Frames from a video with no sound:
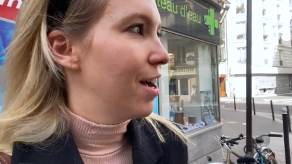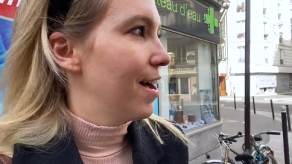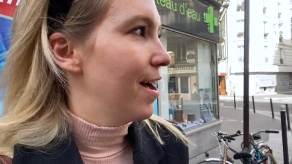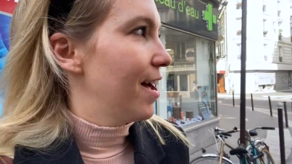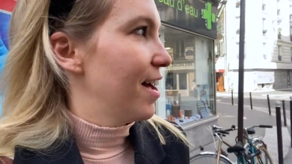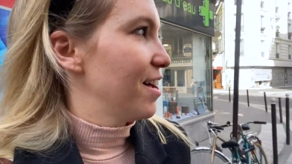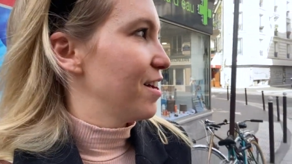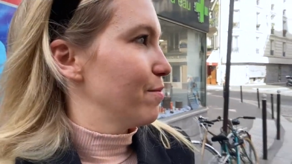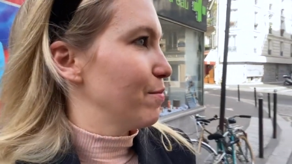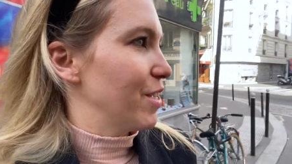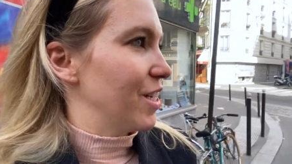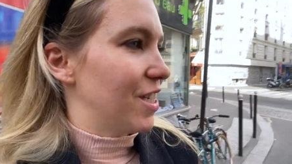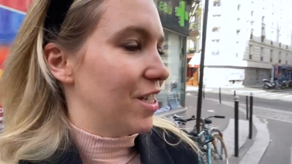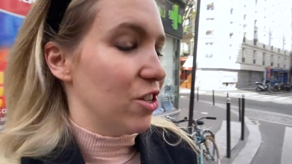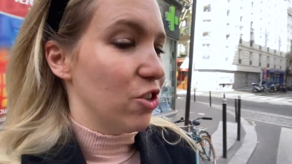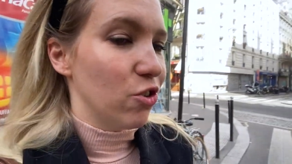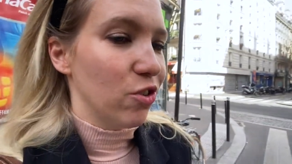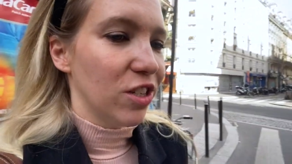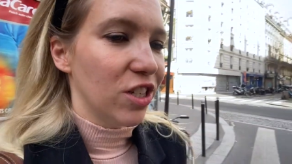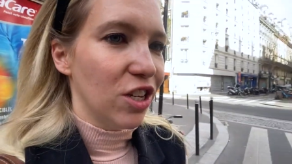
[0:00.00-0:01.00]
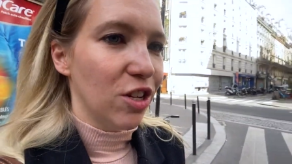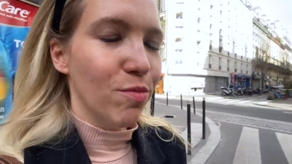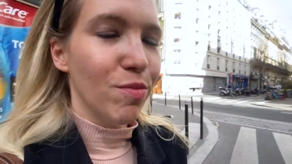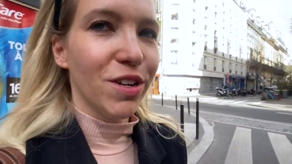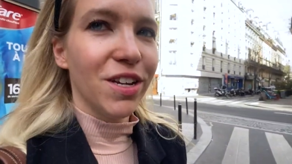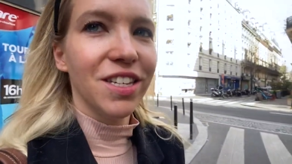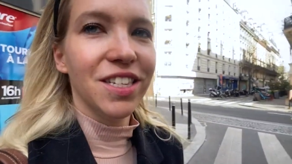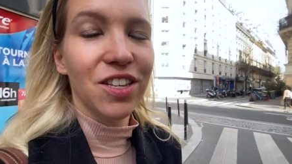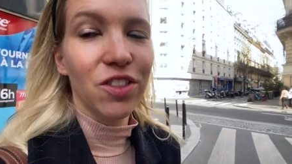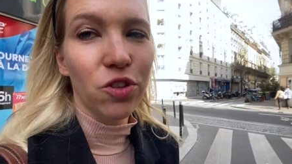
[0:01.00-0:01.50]
Um, it's interesting
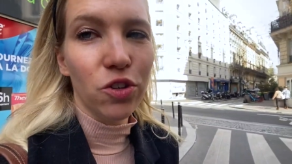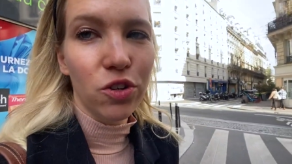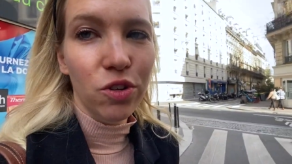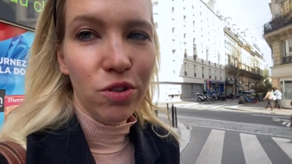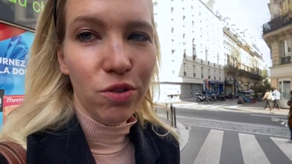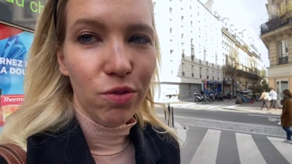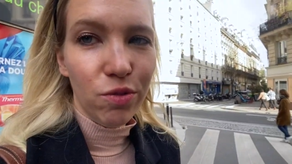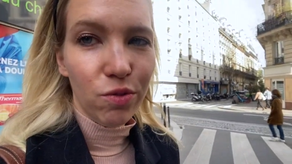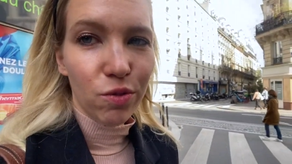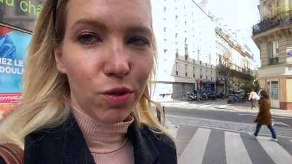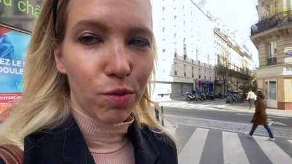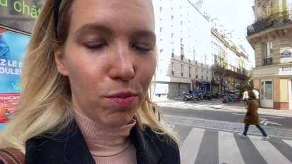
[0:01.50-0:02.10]
because in the news,